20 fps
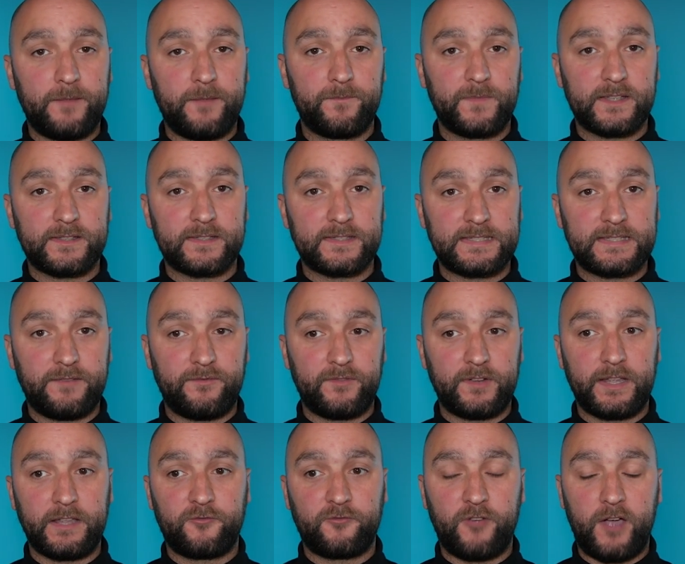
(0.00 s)
There's a 7-day
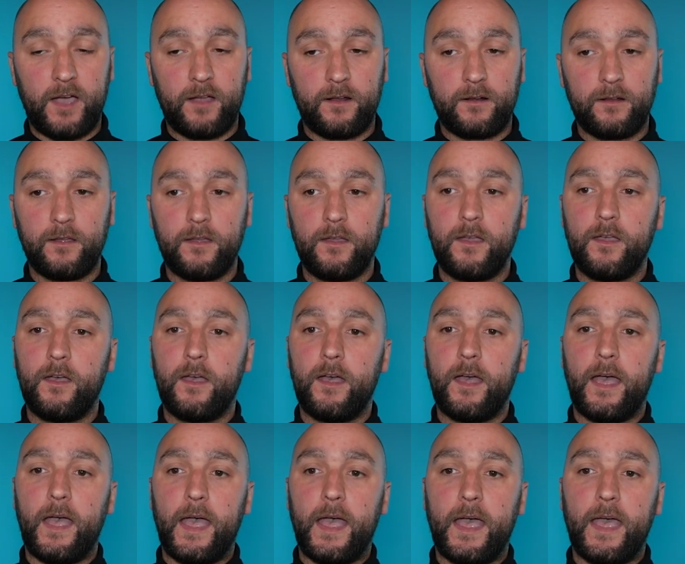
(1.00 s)
trial,
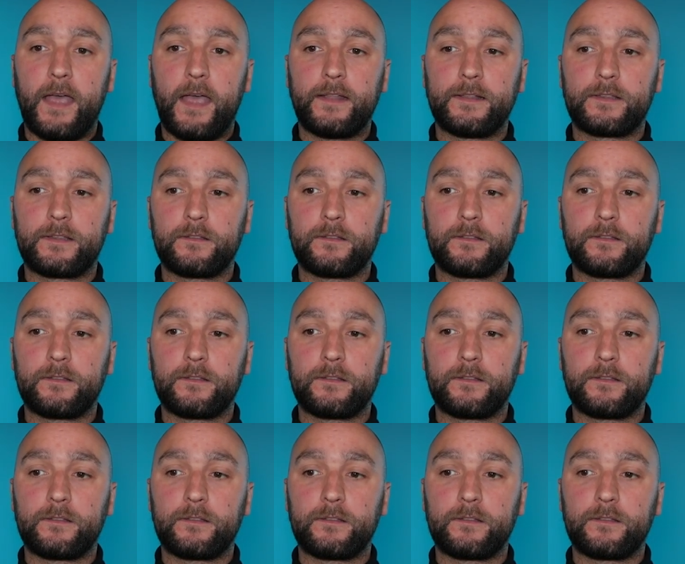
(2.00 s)
and